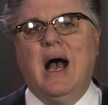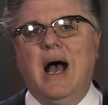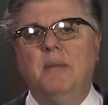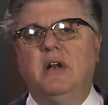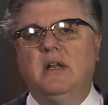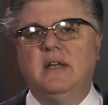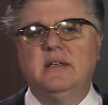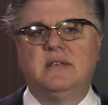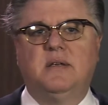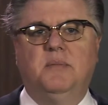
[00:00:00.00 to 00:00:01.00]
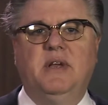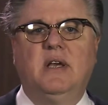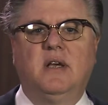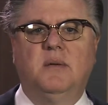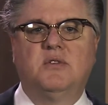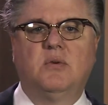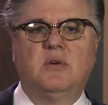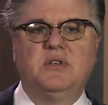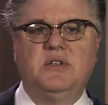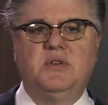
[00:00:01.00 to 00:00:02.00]
I'm going to list some income
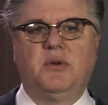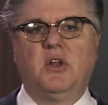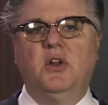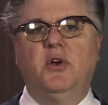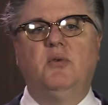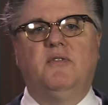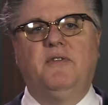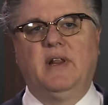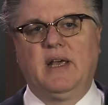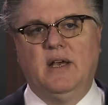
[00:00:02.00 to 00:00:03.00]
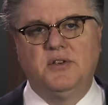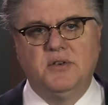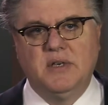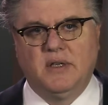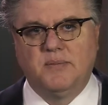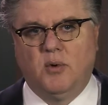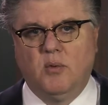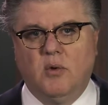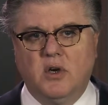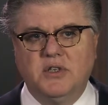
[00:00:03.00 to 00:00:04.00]
sources to include when filling out your child
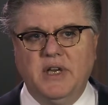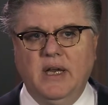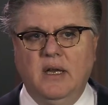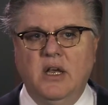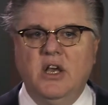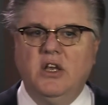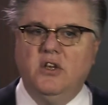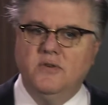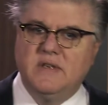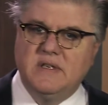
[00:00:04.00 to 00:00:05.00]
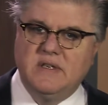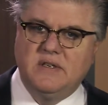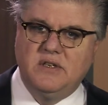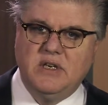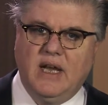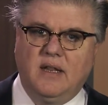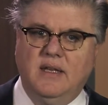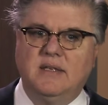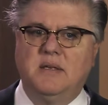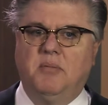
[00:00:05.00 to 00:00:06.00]
support worksheet. Use this as a
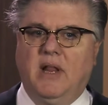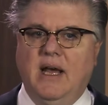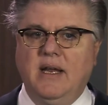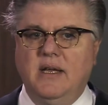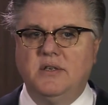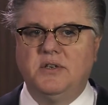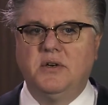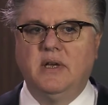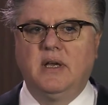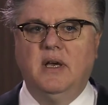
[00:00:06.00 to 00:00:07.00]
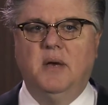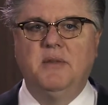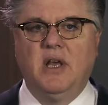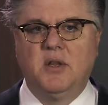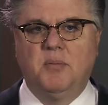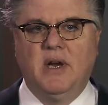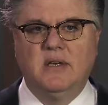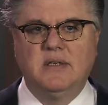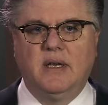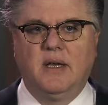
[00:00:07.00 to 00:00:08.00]
checklist, apply it against your income and the other
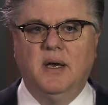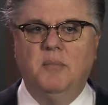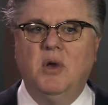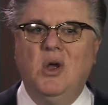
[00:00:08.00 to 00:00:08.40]
parent's income.